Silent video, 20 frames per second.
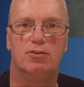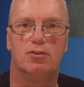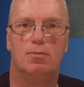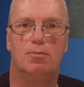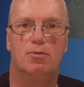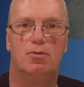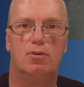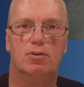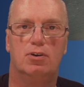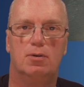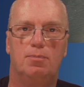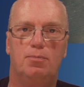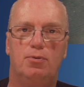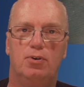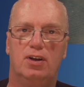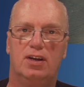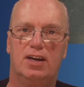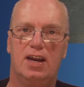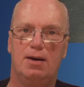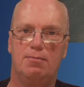So I'm going to put
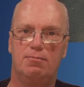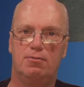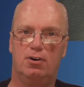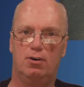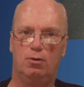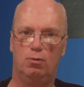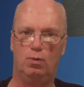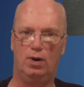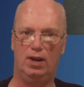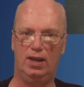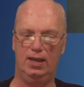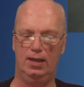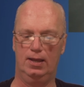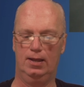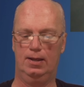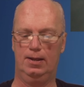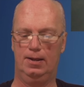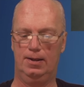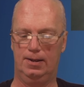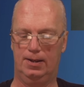the camera away
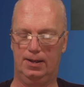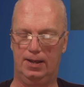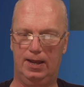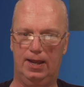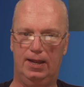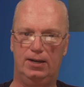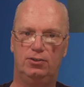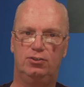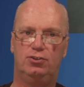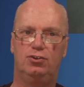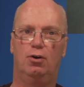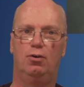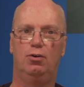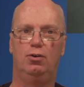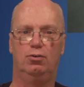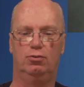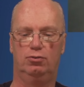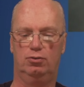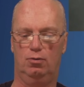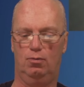and show
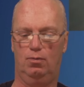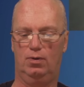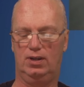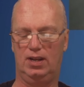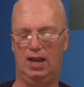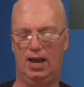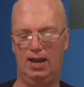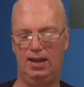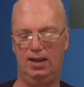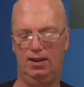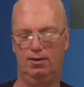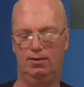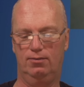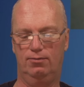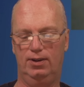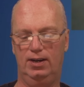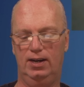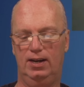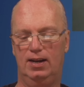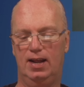you. So what I
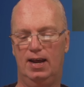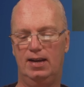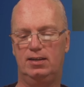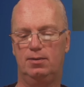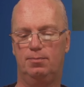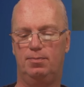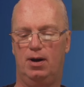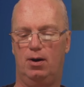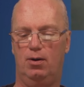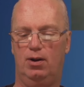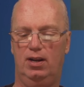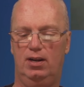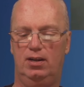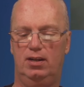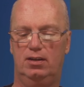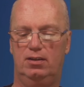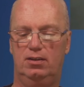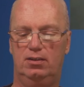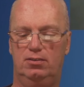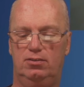really liked about it,
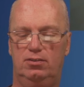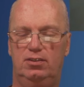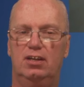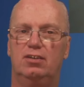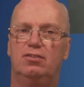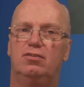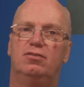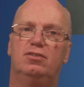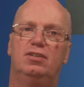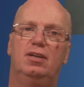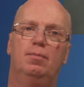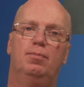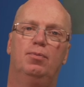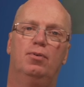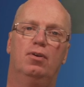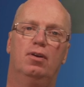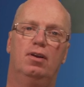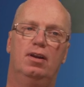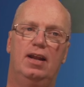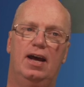that is just a
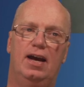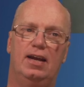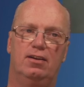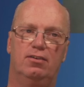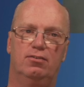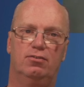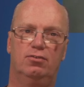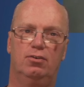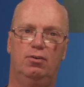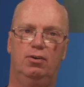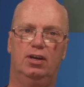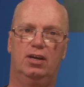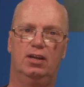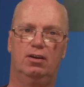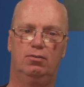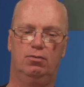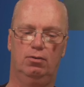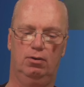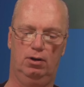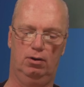simple light. So you can
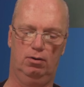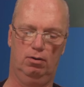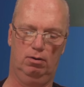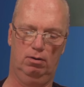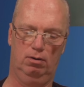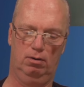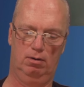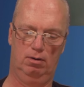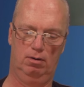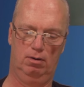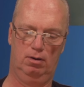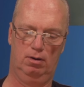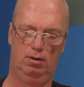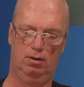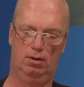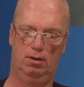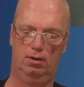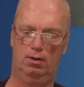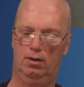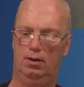turn it on
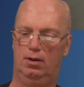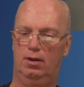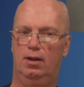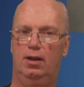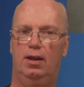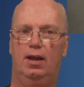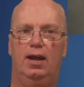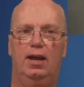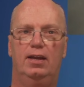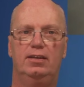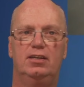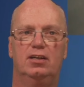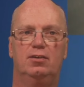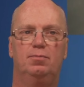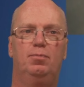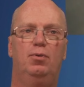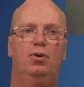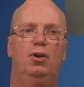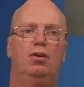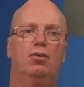and just
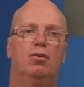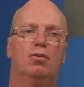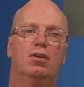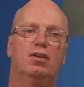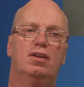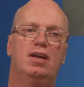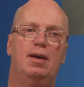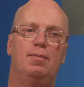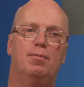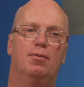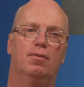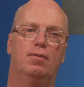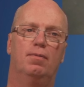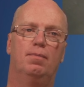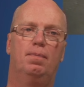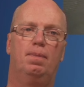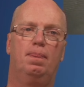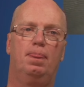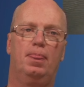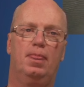put it on the table.
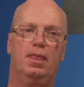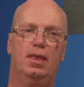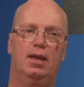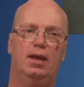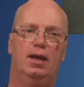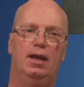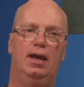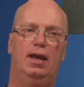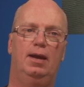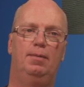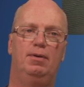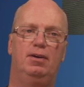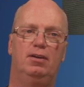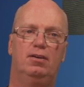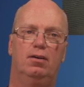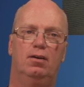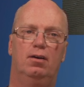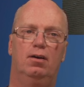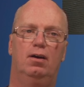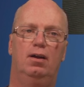Aim it
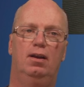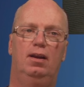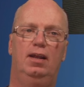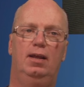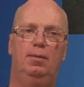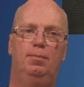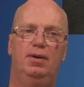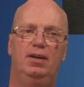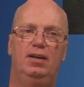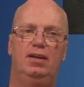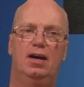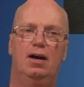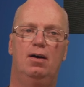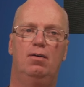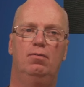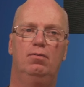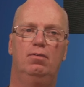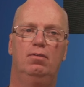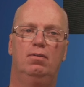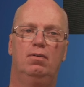a little bit
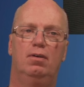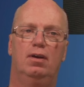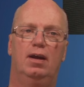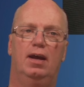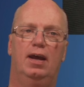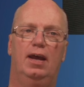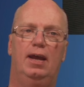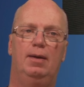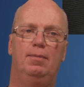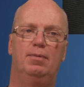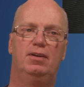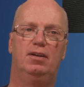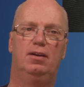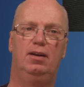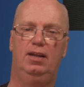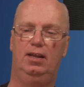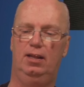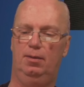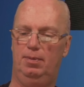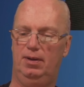down, aim it a
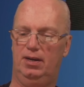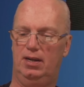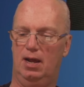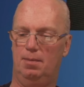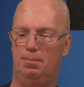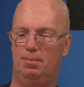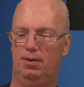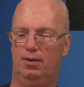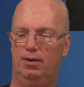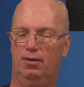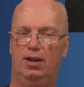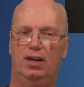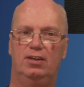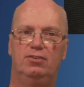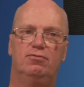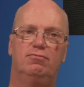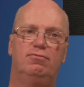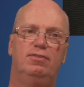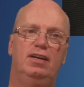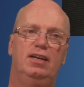little bit up as
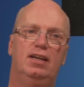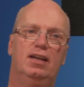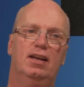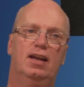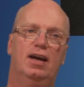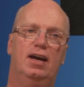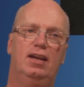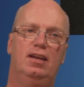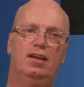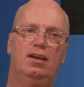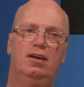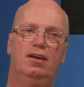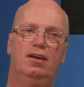a reading light,